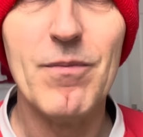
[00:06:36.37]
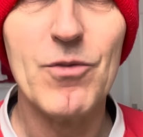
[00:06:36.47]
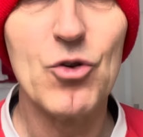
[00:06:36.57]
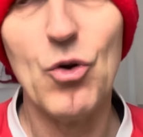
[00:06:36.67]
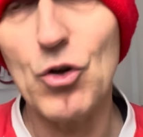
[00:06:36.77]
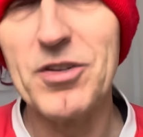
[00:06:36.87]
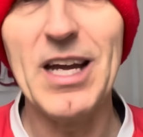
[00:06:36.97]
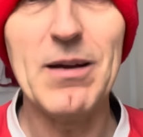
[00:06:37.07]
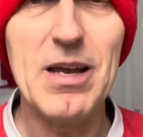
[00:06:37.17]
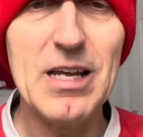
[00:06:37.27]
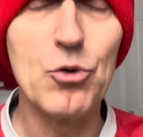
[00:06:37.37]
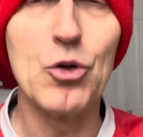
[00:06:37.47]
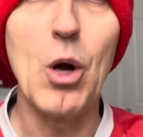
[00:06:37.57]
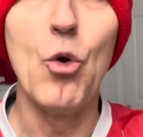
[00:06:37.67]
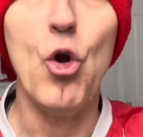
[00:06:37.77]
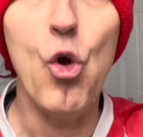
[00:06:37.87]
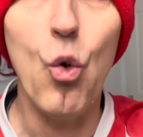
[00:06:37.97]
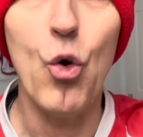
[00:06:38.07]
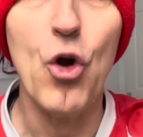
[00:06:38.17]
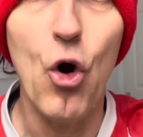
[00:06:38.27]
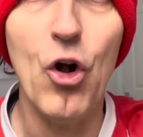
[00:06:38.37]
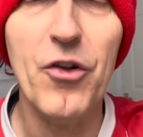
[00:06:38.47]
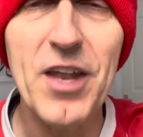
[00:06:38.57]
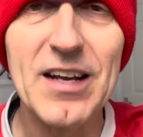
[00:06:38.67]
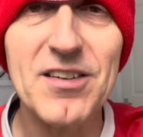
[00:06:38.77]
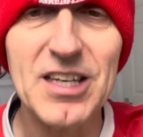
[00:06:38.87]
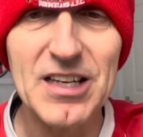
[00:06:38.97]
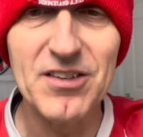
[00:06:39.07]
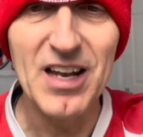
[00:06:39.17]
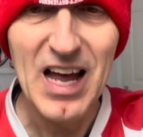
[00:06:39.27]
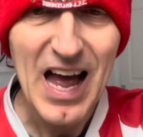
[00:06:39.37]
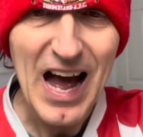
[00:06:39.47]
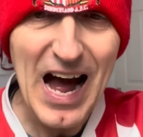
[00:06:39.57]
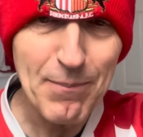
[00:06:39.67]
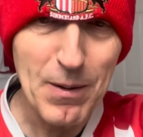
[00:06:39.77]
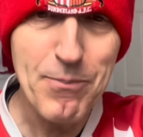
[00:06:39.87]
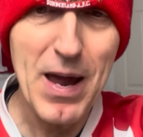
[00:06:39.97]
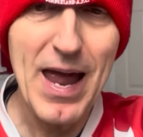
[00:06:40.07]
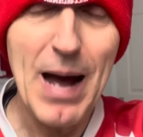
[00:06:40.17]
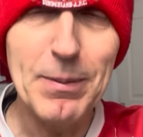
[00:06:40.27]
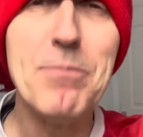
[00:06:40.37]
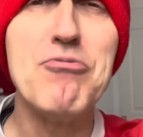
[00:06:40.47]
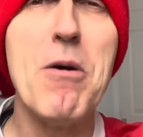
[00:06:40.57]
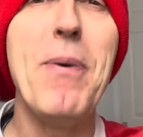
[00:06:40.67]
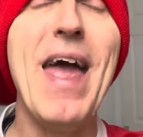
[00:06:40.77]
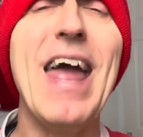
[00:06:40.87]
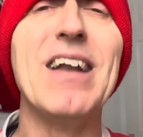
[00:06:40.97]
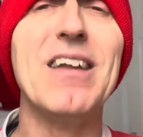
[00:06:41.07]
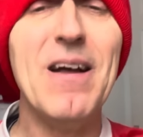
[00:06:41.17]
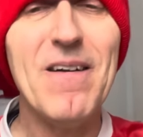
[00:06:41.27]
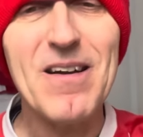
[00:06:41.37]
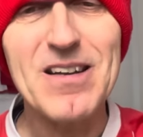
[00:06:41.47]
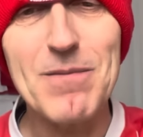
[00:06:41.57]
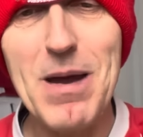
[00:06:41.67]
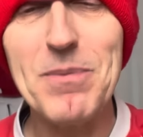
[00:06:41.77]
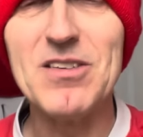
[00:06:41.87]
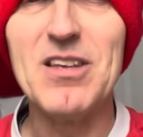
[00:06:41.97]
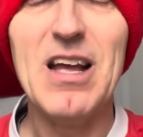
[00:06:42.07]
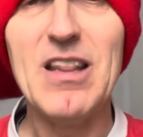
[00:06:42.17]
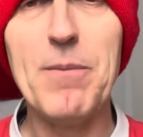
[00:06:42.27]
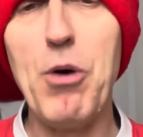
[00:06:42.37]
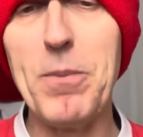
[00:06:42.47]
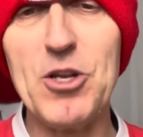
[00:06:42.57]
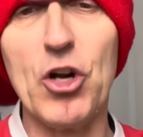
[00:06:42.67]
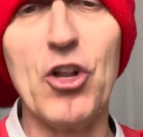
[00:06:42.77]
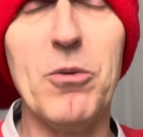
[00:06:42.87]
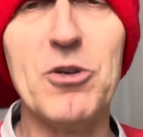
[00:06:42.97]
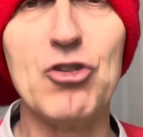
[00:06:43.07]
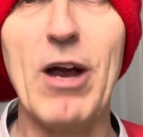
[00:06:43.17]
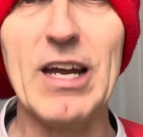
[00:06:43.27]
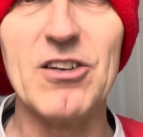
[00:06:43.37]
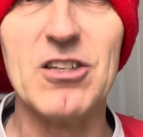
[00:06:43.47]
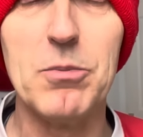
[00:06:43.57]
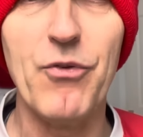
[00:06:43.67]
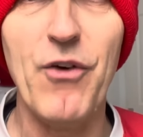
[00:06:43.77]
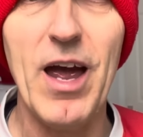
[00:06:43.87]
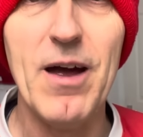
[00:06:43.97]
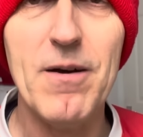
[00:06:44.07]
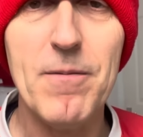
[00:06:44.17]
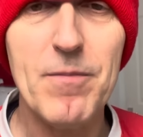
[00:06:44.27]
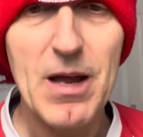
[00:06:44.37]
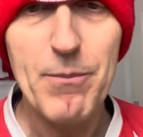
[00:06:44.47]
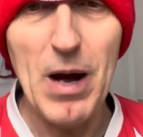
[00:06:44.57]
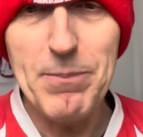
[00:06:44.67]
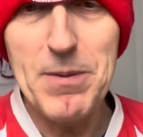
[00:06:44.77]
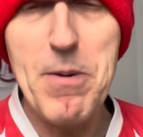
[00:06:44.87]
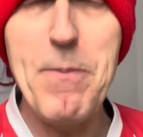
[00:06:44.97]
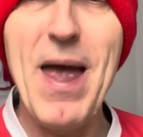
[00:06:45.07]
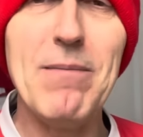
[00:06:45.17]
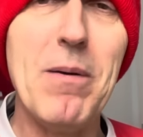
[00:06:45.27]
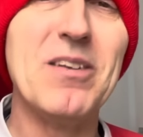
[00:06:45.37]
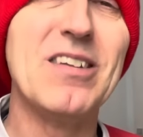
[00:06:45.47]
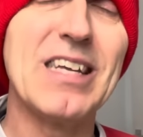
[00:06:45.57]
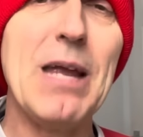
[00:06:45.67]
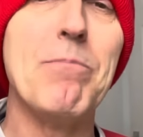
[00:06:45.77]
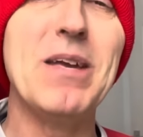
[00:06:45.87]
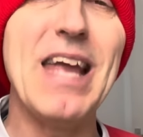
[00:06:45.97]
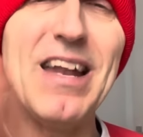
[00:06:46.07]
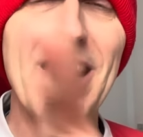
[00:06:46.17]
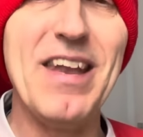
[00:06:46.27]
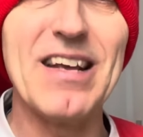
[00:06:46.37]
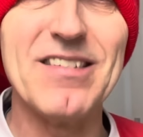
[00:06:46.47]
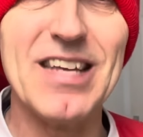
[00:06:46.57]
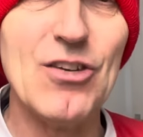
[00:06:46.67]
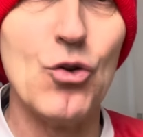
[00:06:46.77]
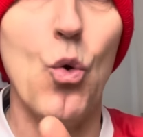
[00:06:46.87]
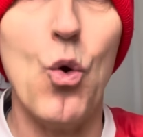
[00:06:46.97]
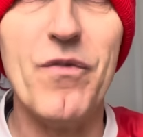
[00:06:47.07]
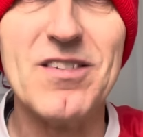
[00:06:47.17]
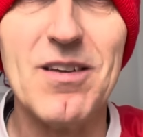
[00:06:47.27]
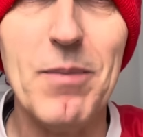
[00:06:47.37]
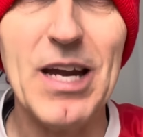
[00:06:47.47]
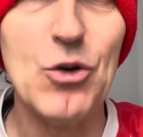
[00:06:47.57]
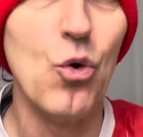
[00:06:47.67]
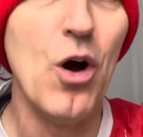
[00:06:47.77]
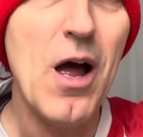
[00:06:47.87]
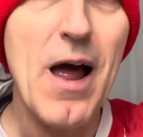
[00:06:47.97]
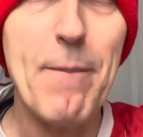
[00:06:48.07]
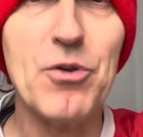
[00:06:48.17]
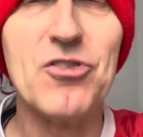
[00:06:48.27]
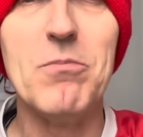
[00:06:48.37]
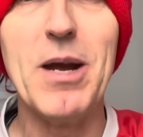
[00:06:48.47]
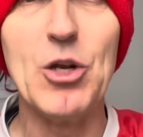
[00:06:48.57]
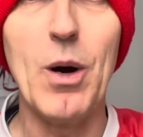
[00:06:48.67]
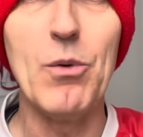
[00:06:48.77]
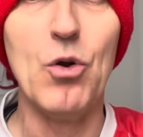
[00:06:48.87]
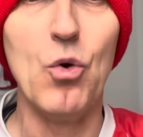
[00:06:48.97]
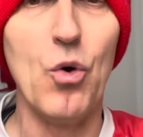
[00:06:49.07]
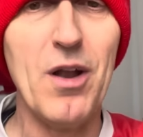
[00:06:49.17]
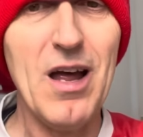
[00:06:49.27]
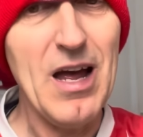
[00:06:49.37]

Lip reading: So it looks like he's going to go on loan all next season. I'd be prepared to maybe, probably none of them are strikers to be fair, but I'd be prepared maybe to keep Mienda next season over Semedo and put Semedo out on loan.